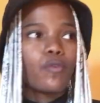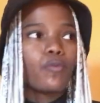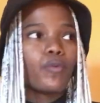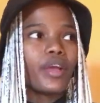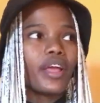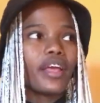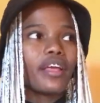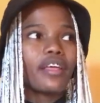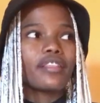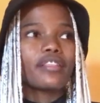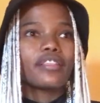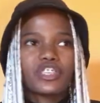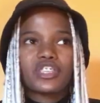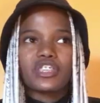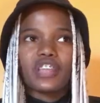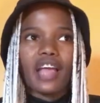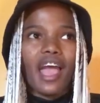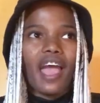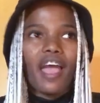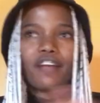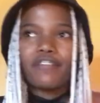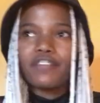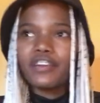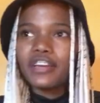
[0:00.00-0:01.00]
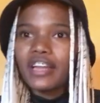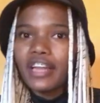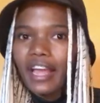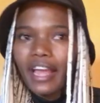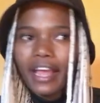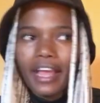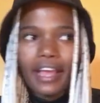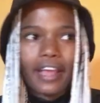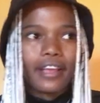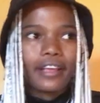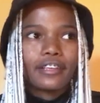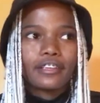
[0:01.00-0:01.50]
with just the
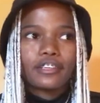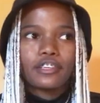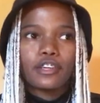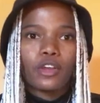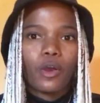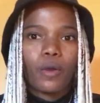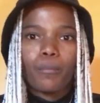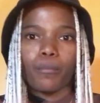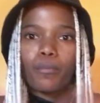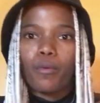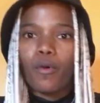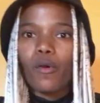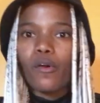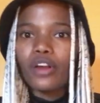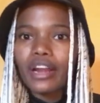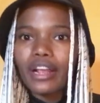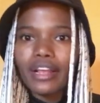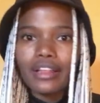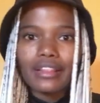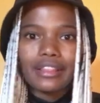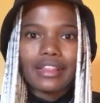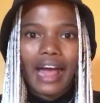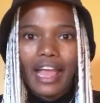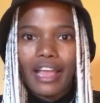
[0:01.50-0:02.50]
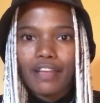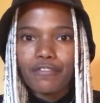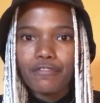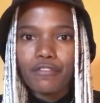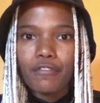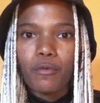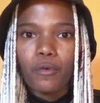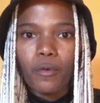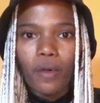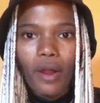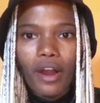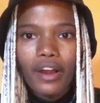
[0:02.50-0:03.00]
everyday, you know, boring life
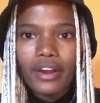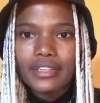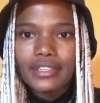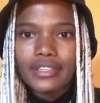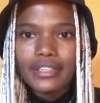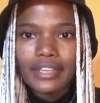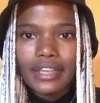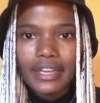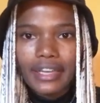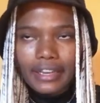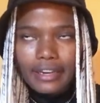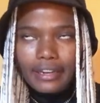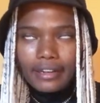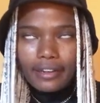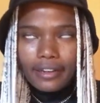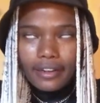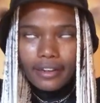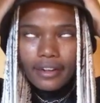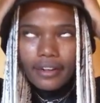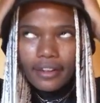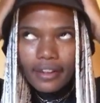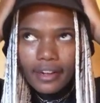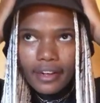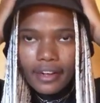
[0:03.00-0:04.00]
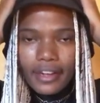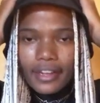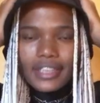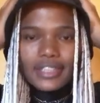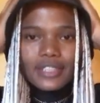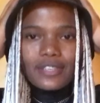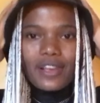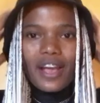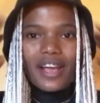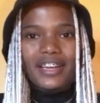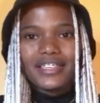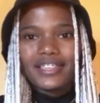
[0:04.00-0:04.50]
of quarantine.
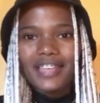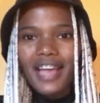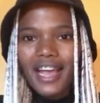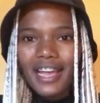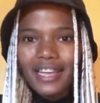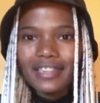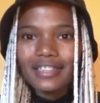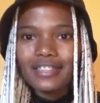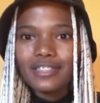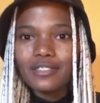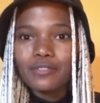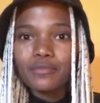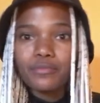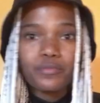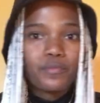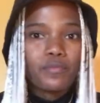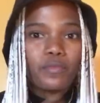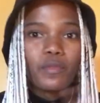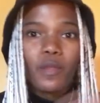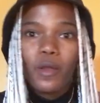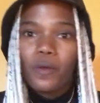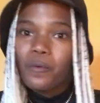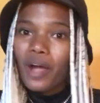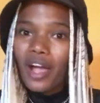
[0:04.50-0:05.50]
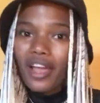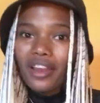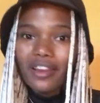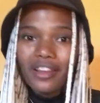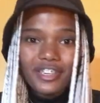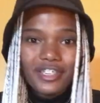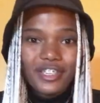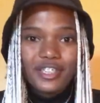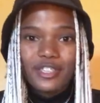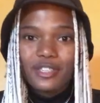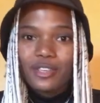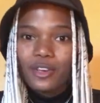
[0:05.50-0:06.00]
So I decided why
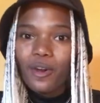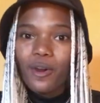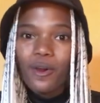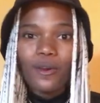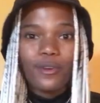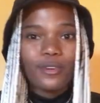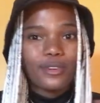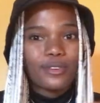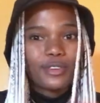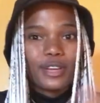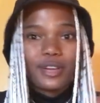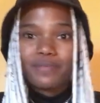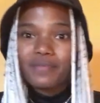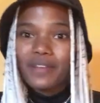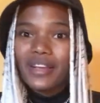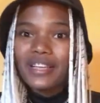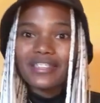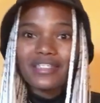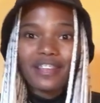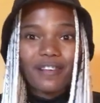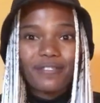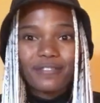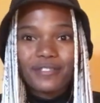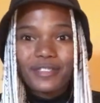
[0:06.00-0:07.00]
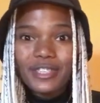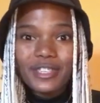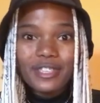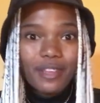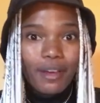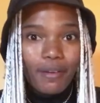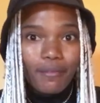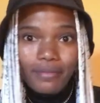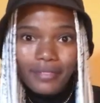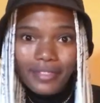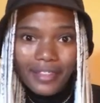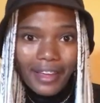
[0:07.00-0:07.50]
not just go treat myself to
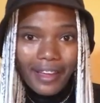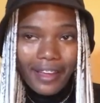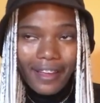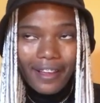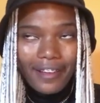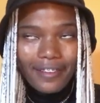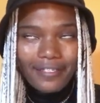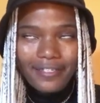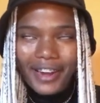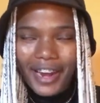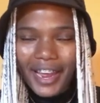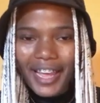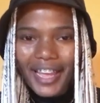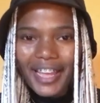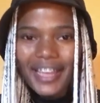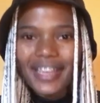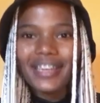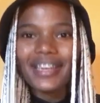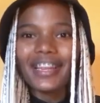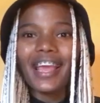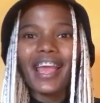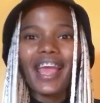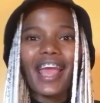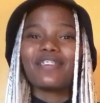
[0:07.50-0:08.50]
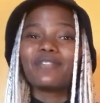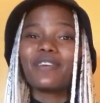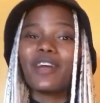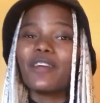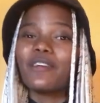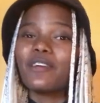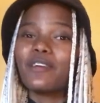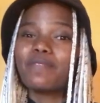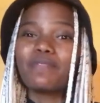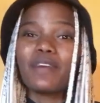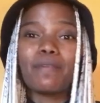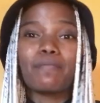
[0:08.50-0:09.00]
something, right? I'm
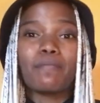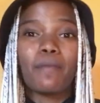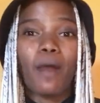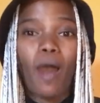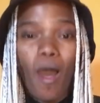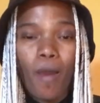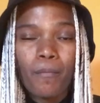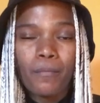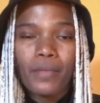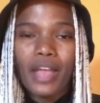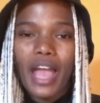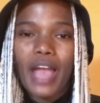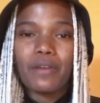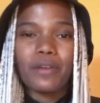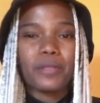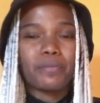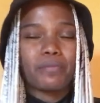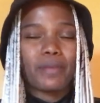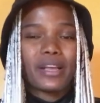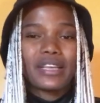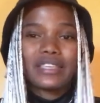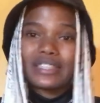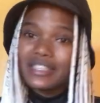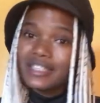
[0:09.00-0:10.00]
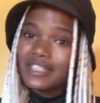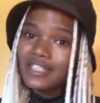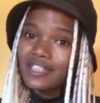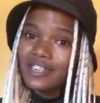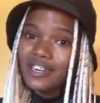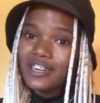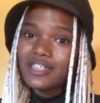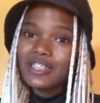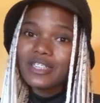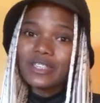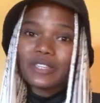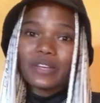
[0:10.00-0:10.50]
going with my mom and with my
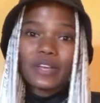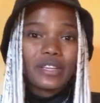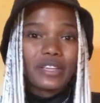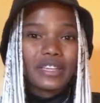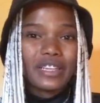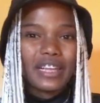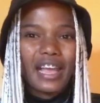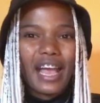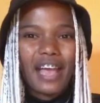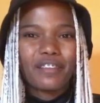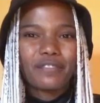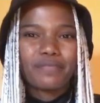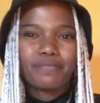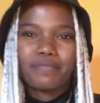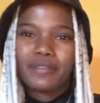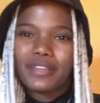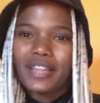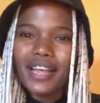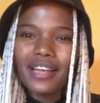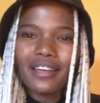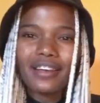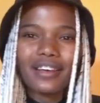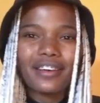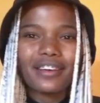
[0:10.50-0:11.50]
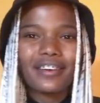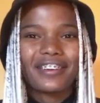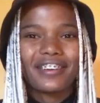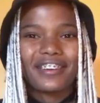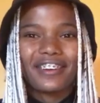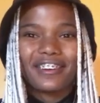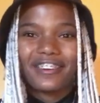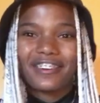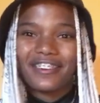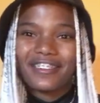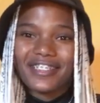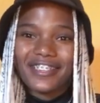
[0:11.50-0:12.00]
sister, so it'll kind of be like a
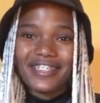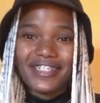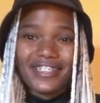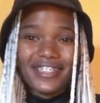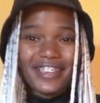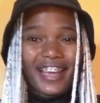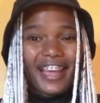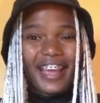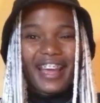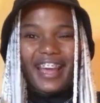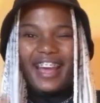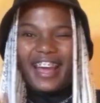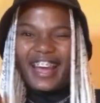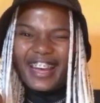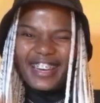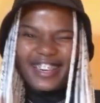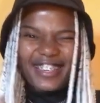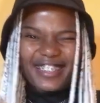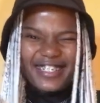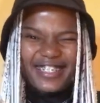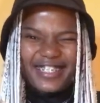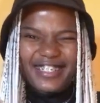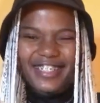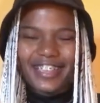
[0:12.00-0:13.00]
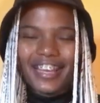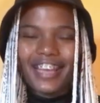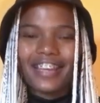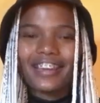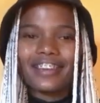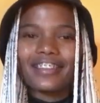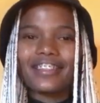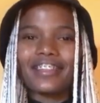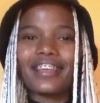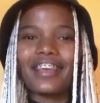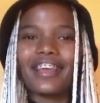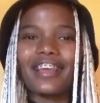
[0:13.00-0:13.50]
girls' day out kind
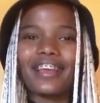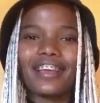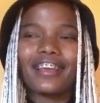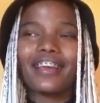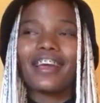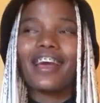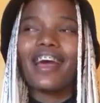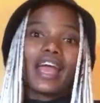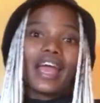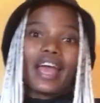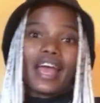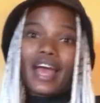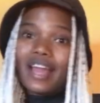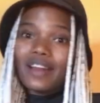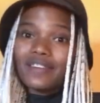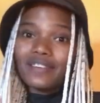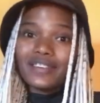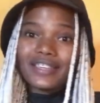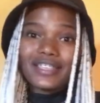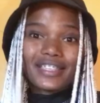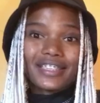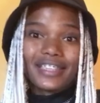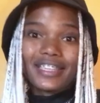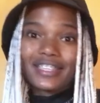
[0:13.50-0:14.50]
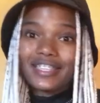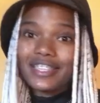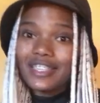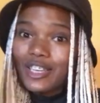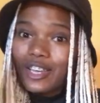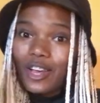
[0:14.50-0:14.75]
of thing. Anyways, let's